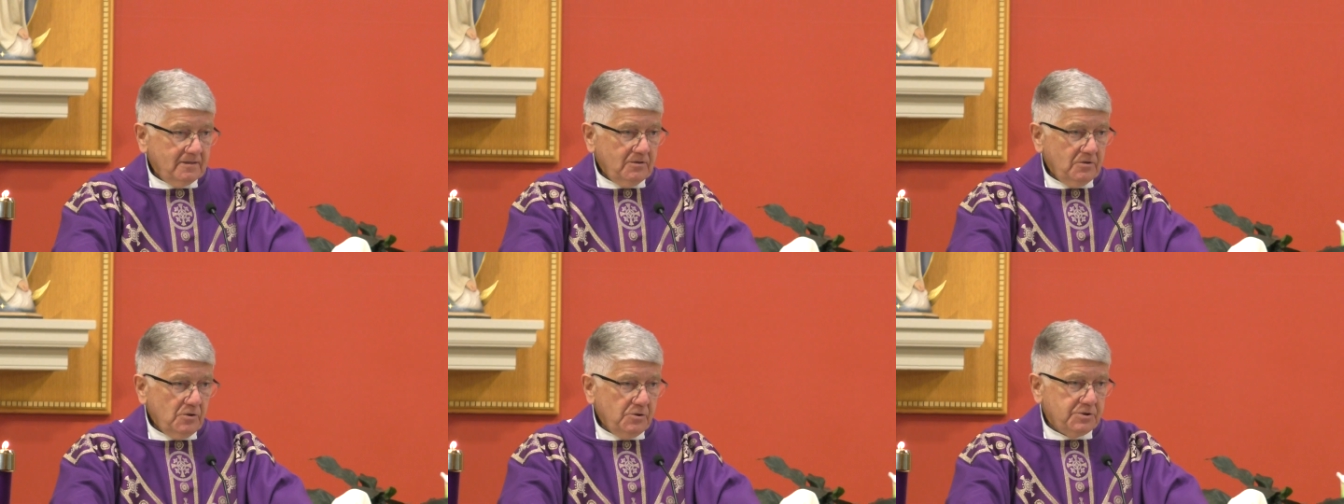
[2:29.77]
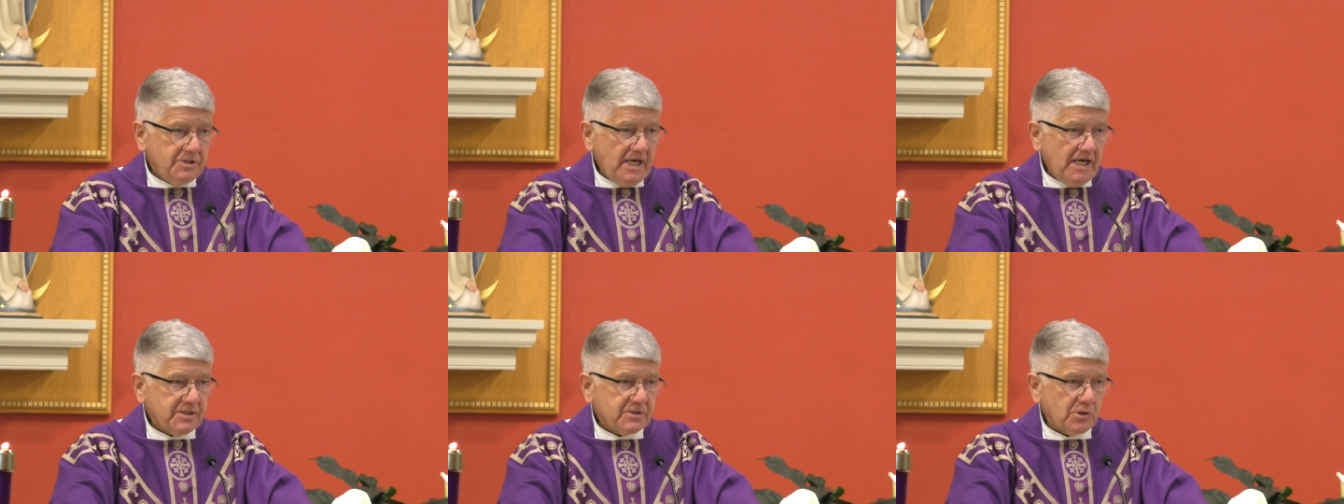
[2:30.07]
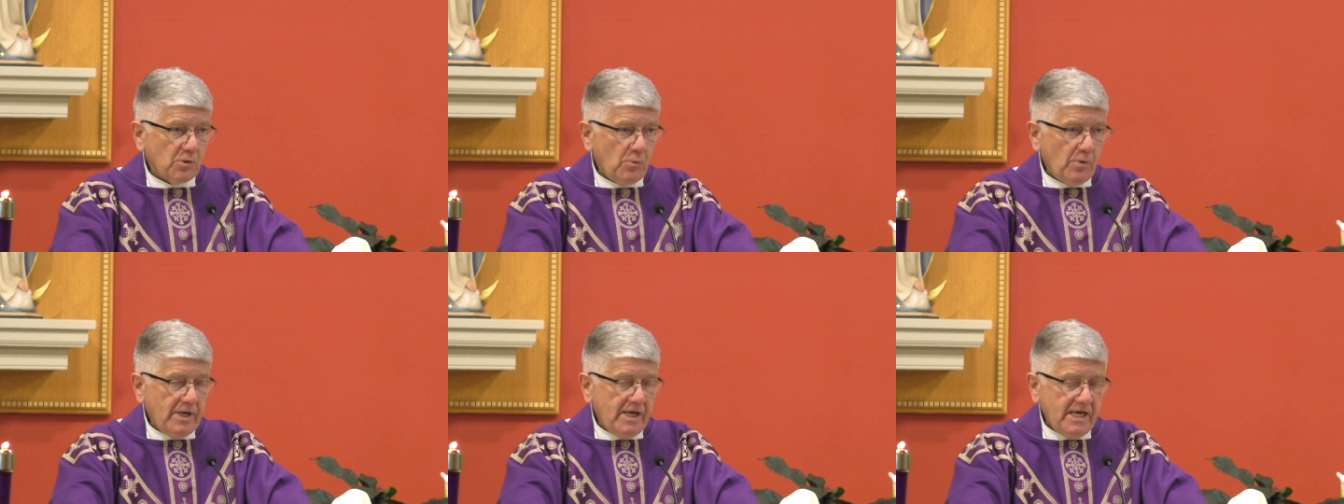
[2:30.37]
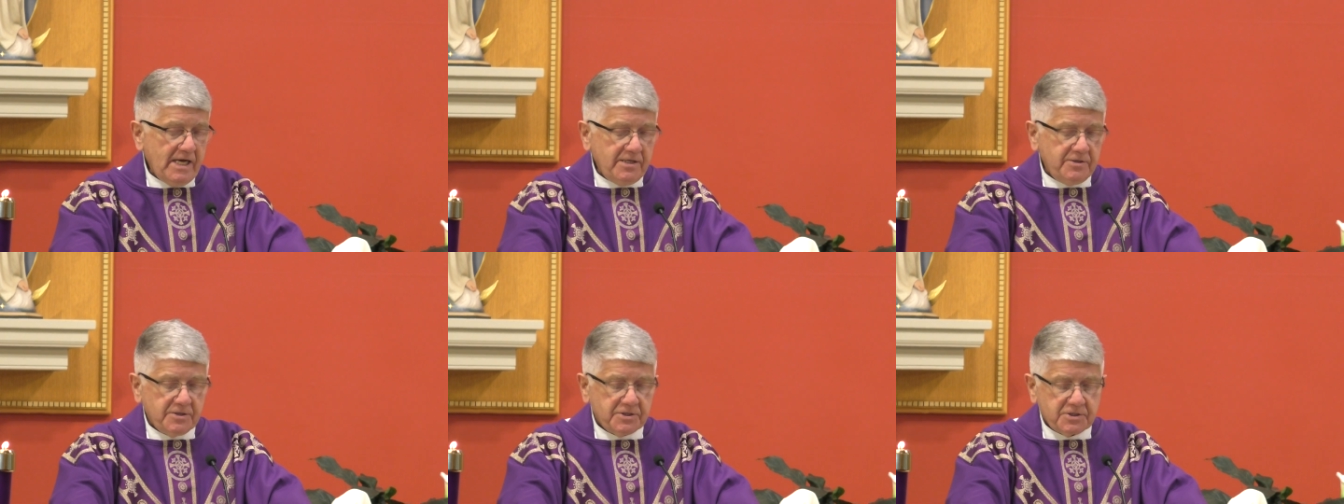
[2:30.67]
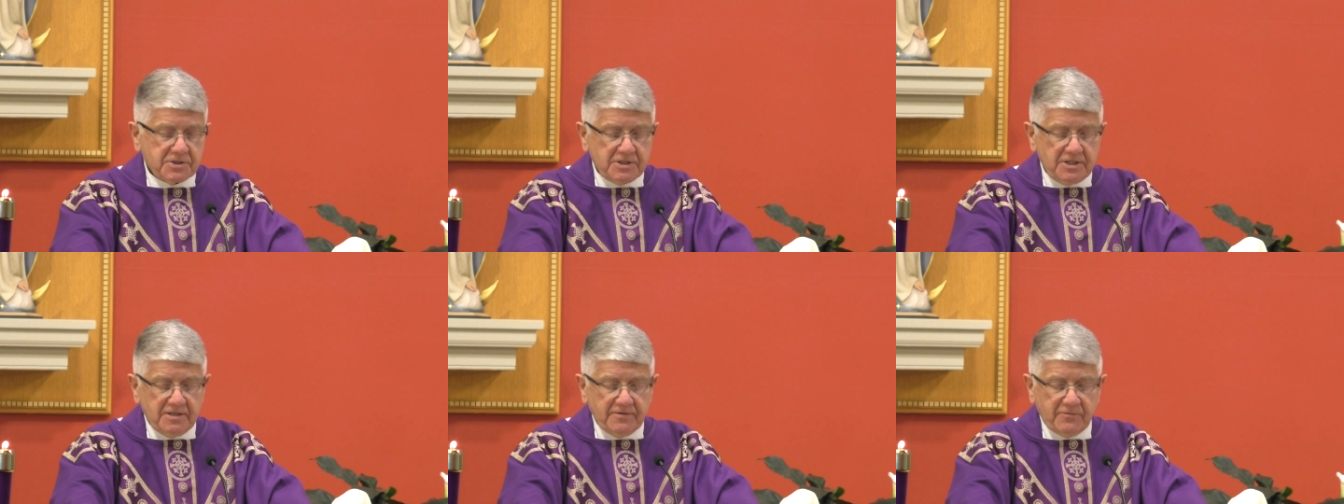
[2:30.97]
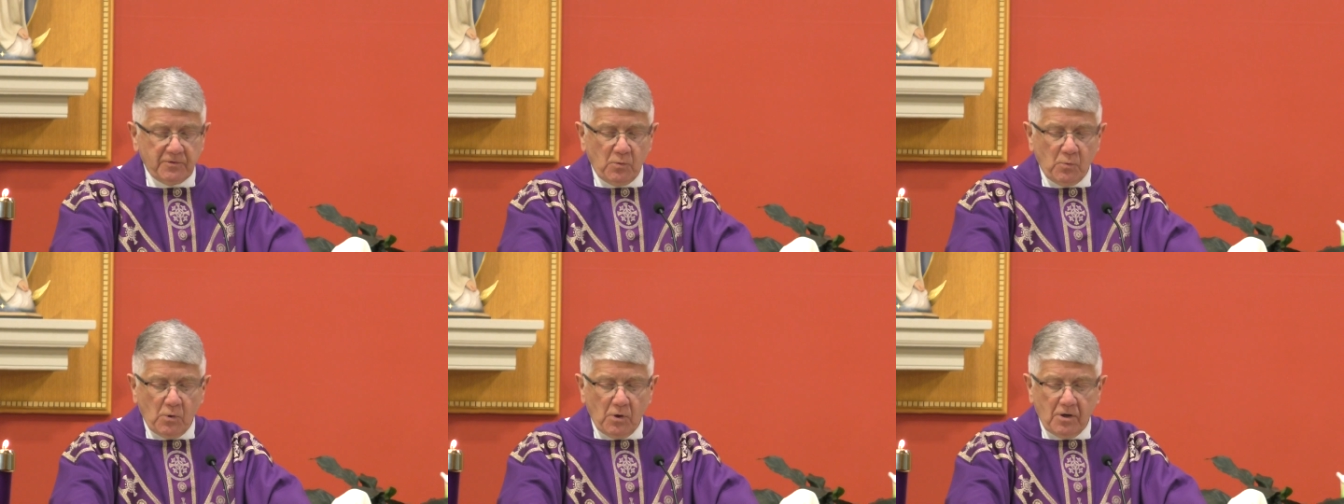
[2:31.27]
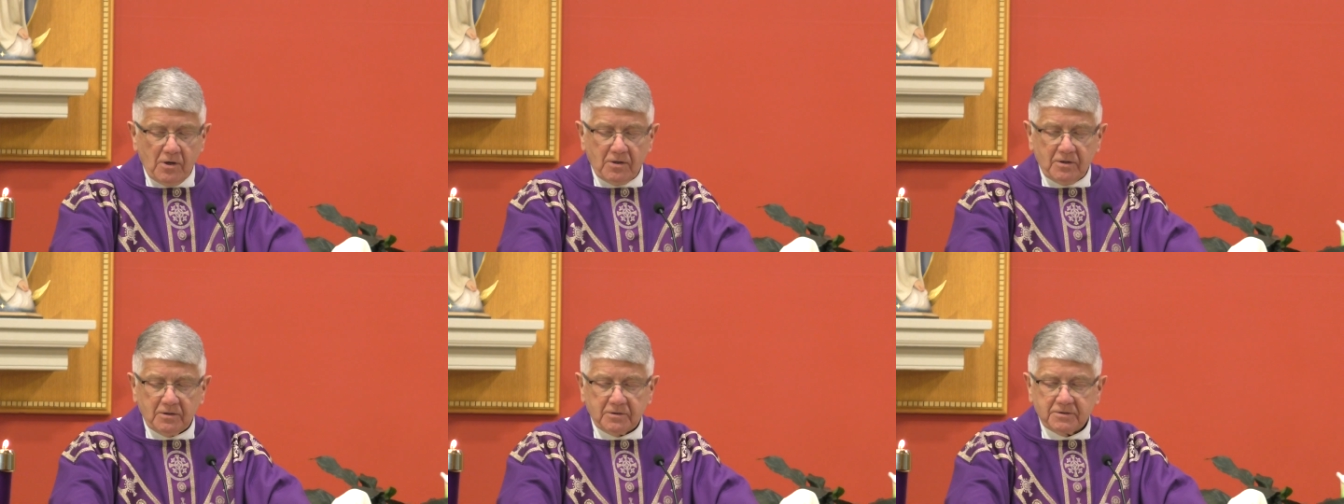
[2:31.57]
who takes away the sin of the
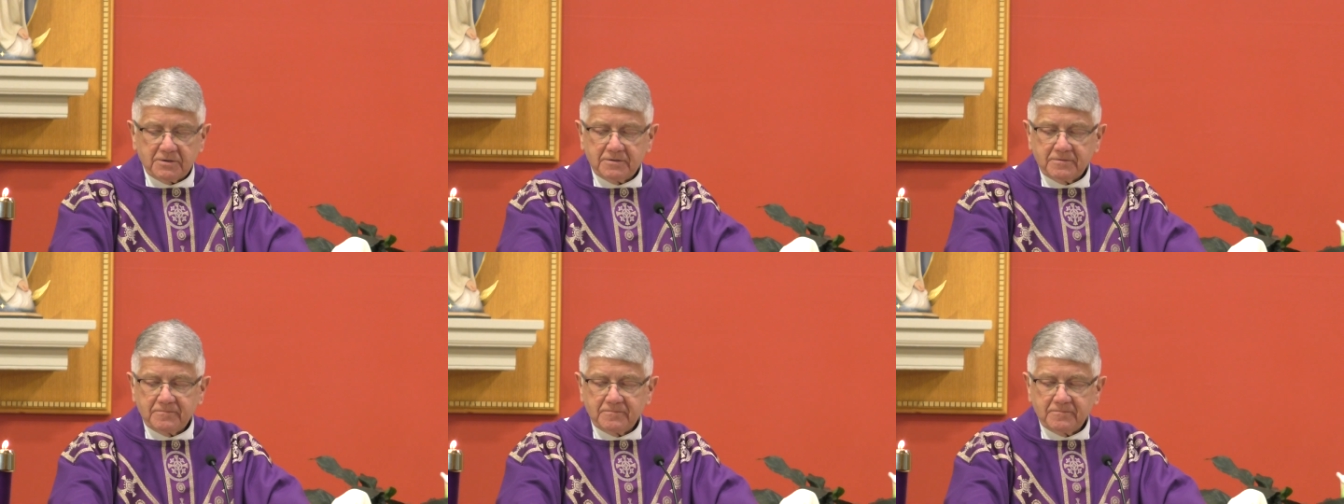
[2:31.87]
world.